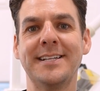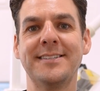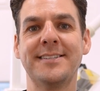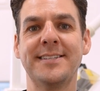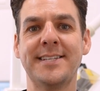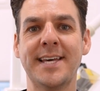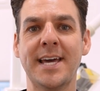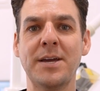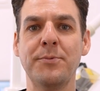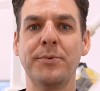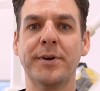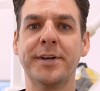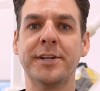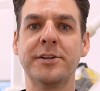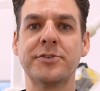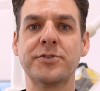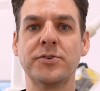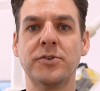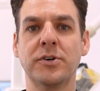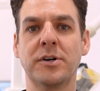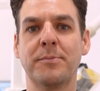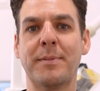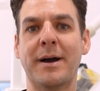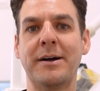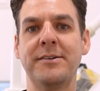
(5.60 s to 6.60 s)
and today we're going to
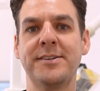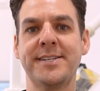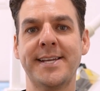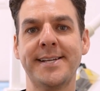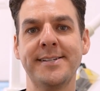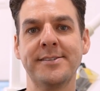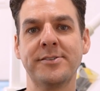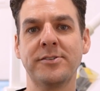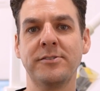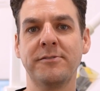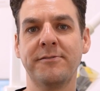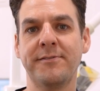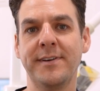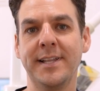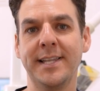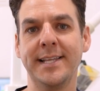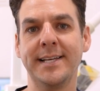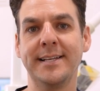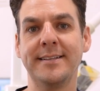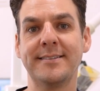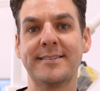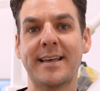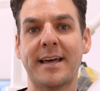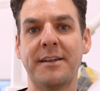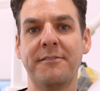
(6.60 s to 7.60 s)
talk about dental
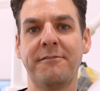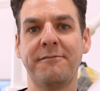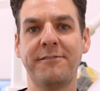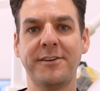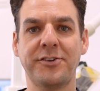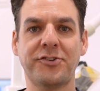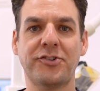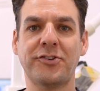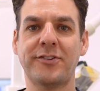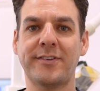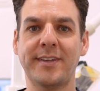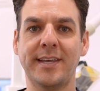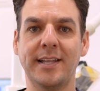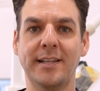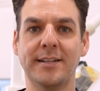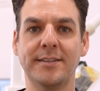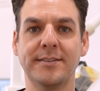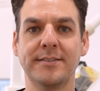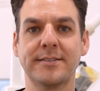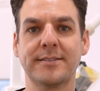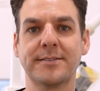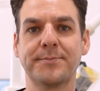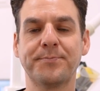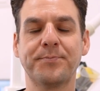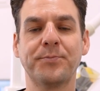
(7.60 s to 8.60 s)
fillings and fissure
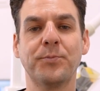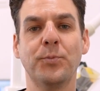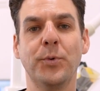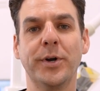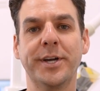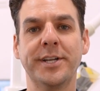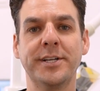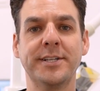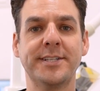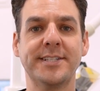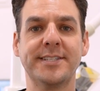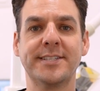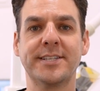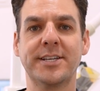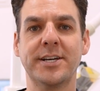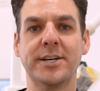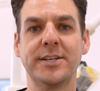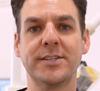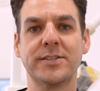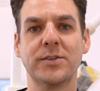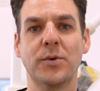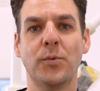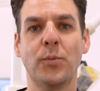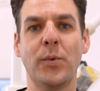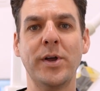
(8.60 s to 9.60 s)
sealants. We're going to
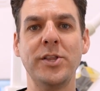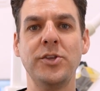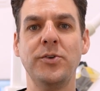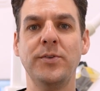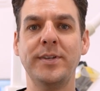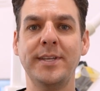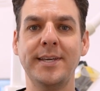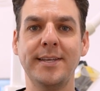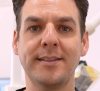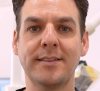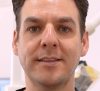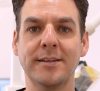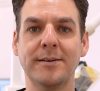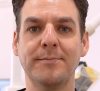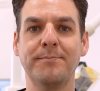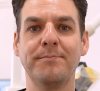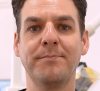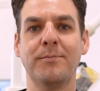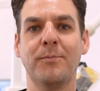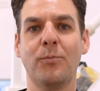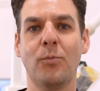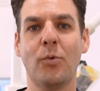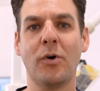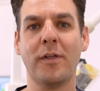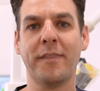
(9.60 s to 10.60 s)
discuss when you need them,
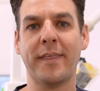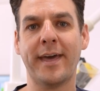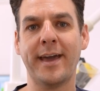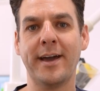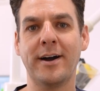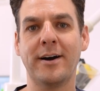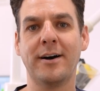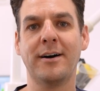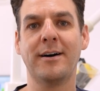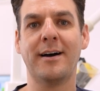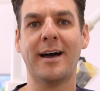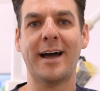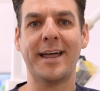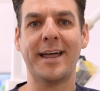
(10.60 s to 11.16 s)
what they are,